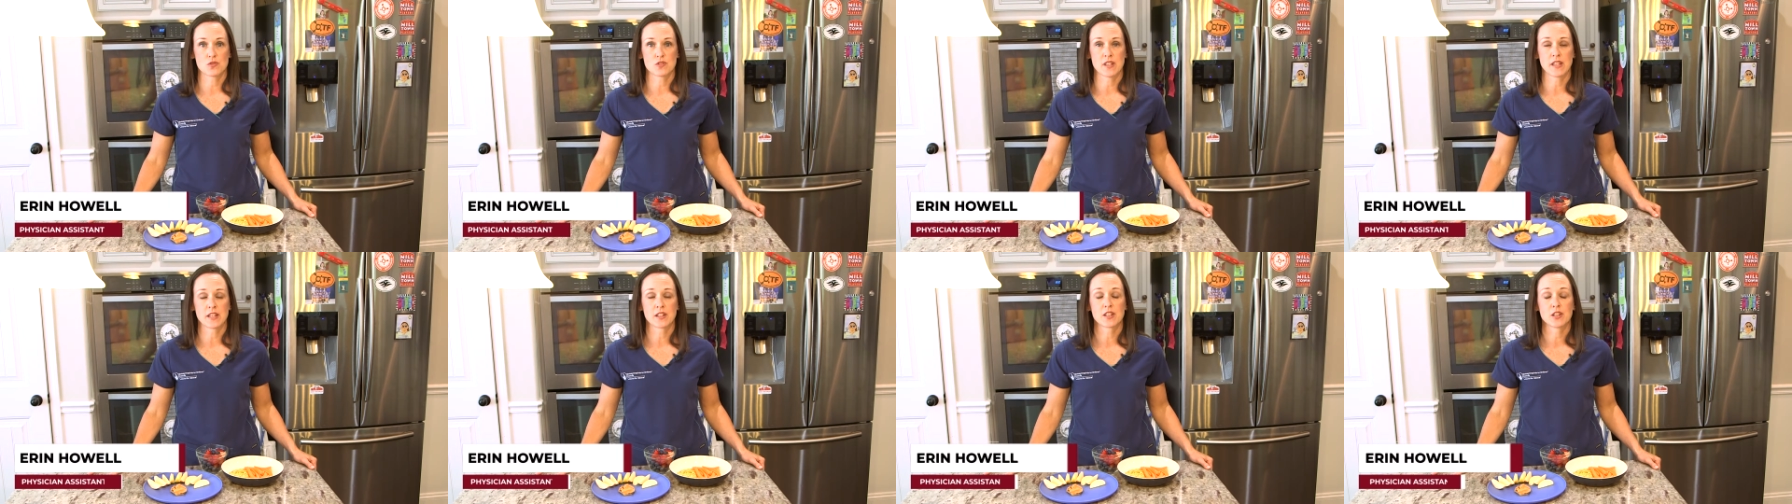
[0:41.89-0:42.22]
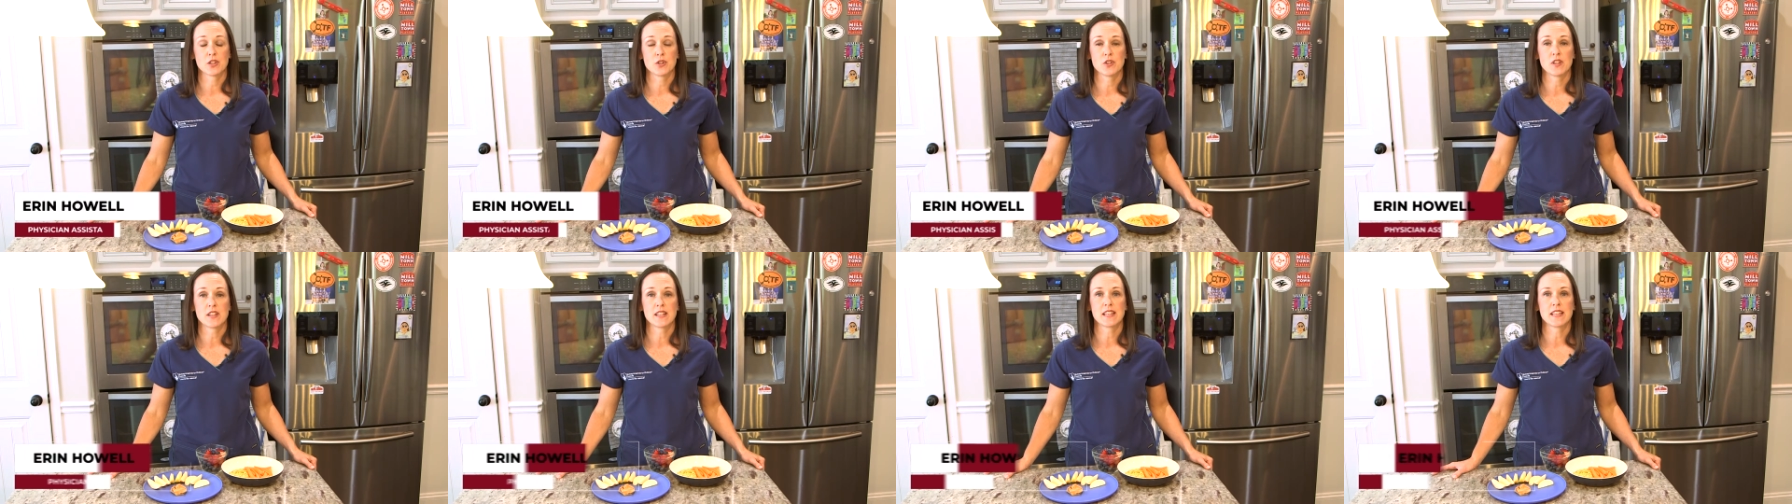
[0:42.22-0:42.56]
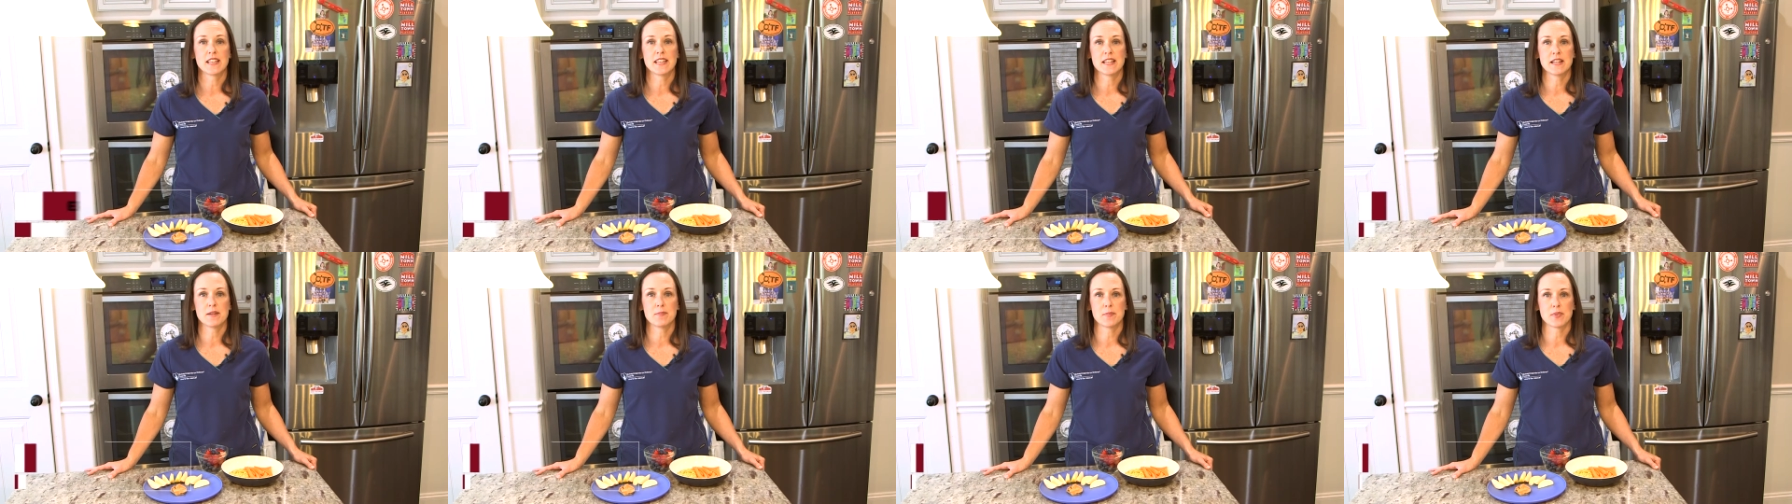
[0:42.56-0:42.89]
including
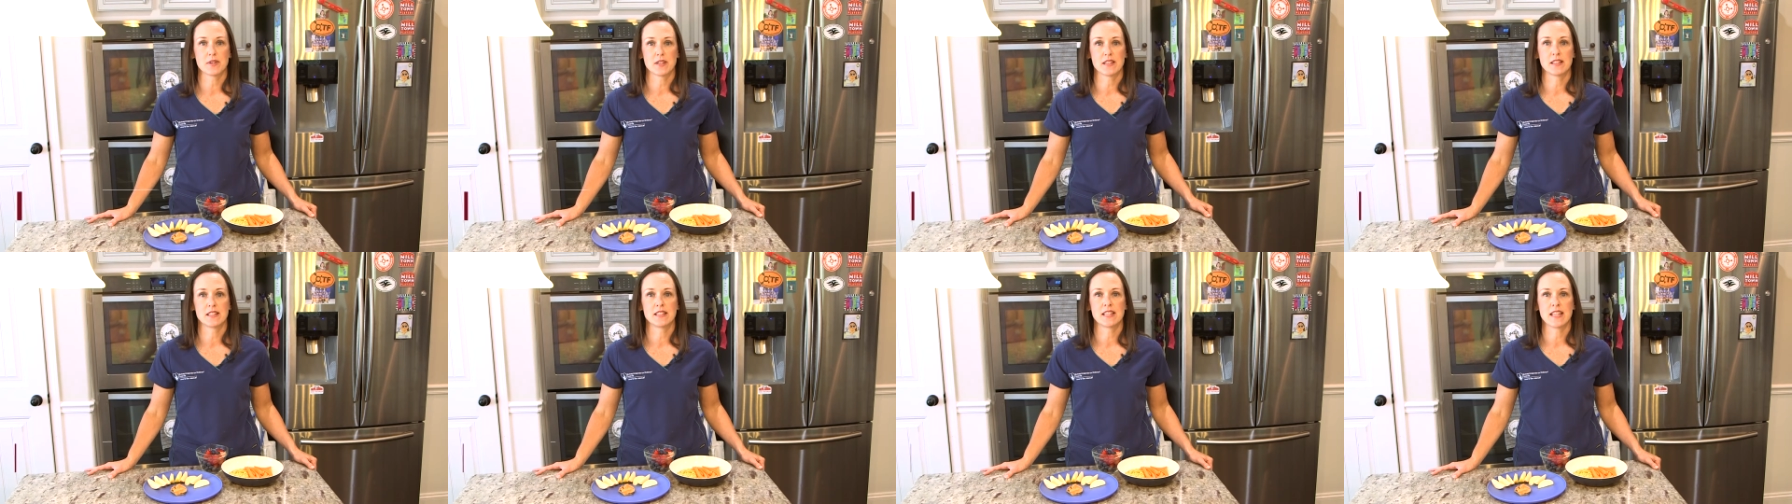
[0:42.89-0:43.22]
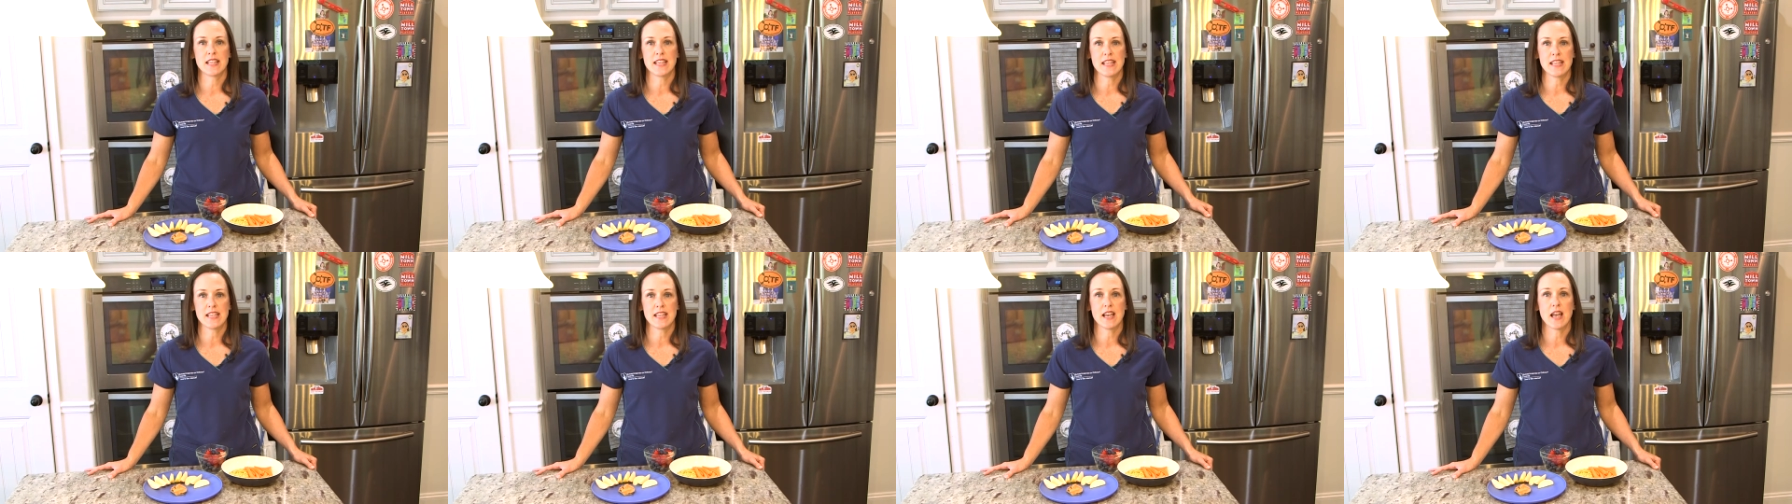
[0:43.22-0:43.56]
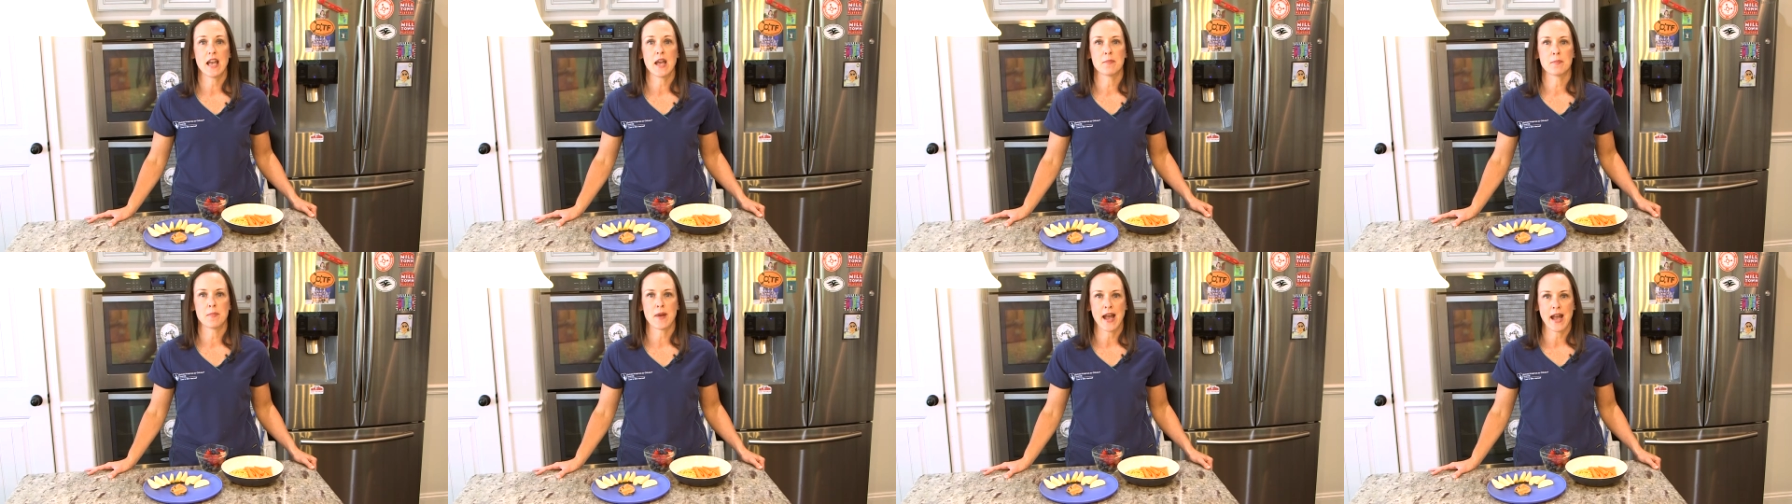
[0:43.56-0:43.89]
hip, knee,
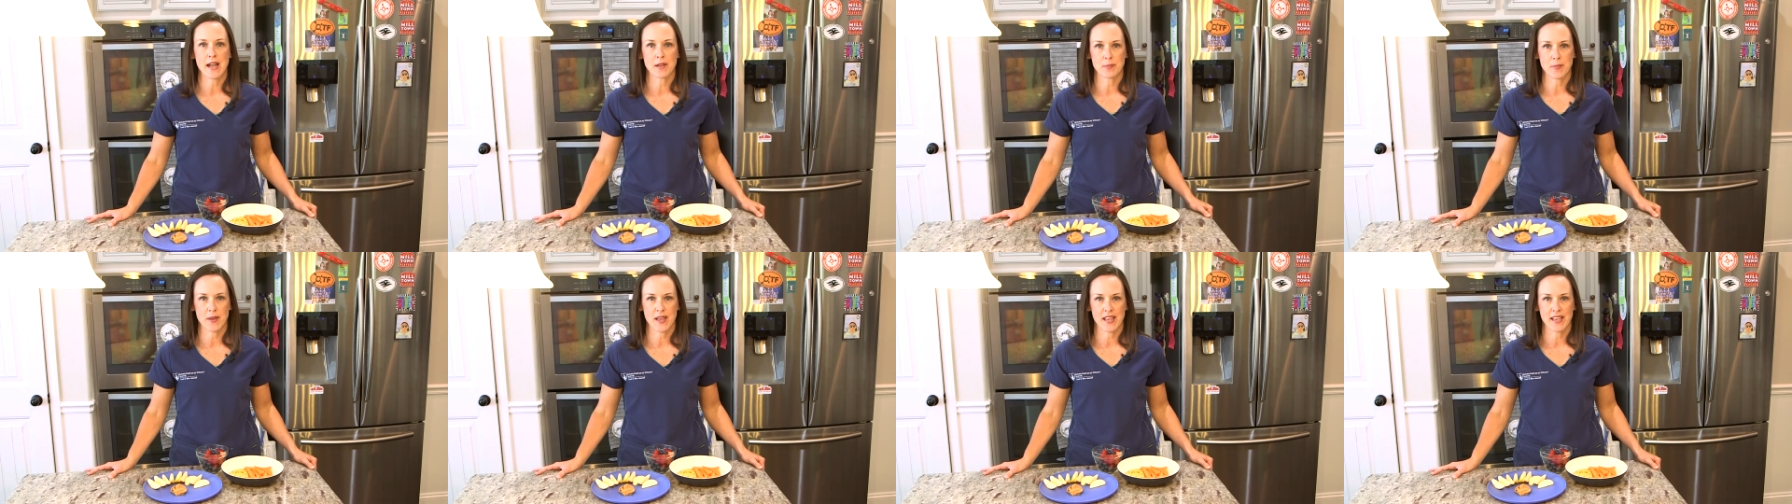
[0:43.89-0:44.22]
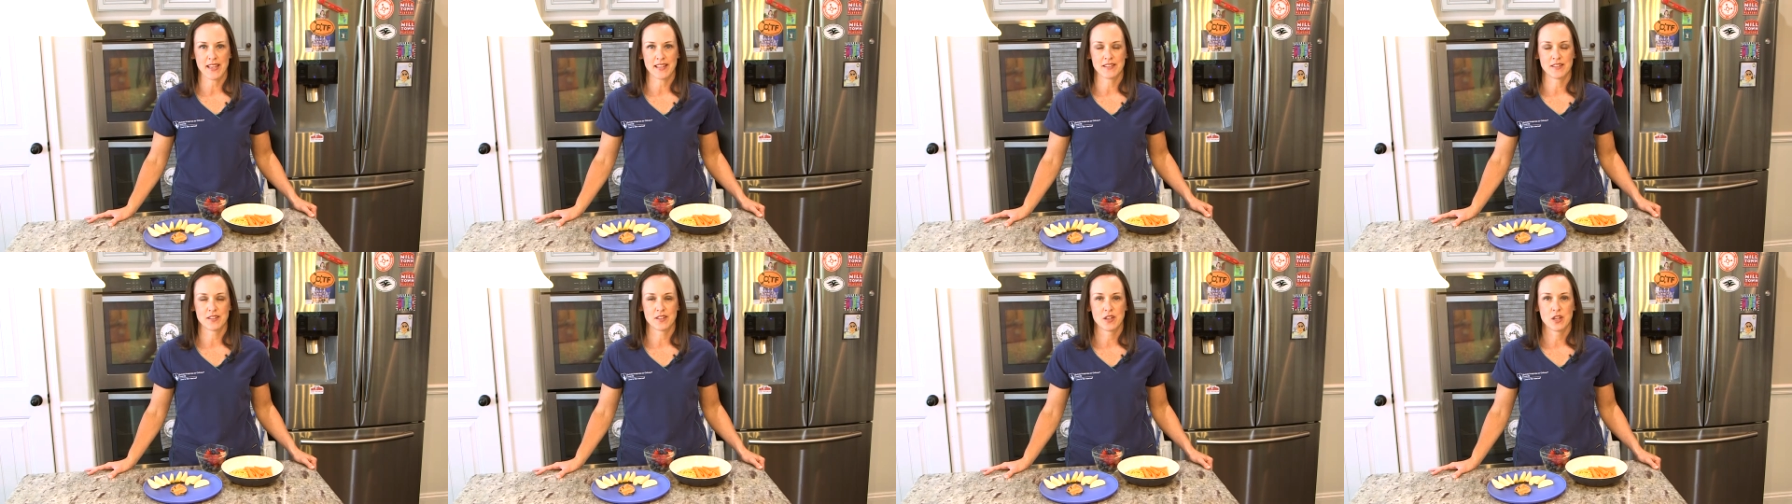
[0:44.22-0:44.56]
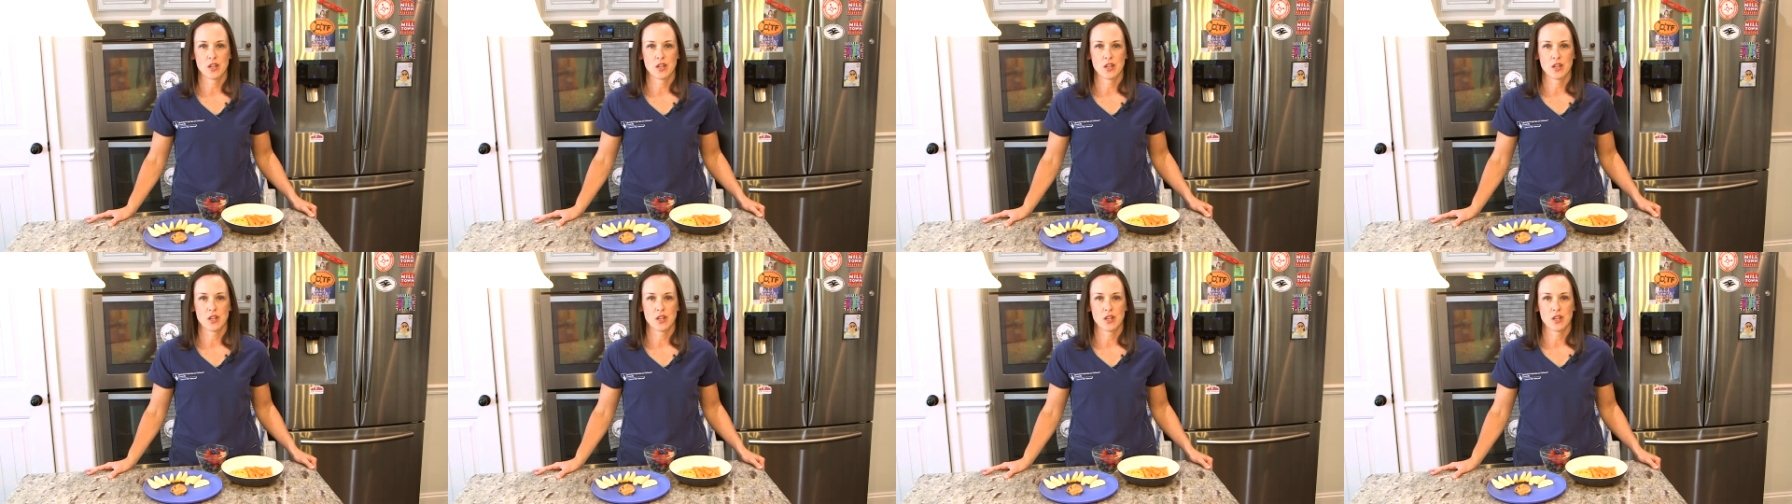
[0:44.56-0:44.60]
and back pain.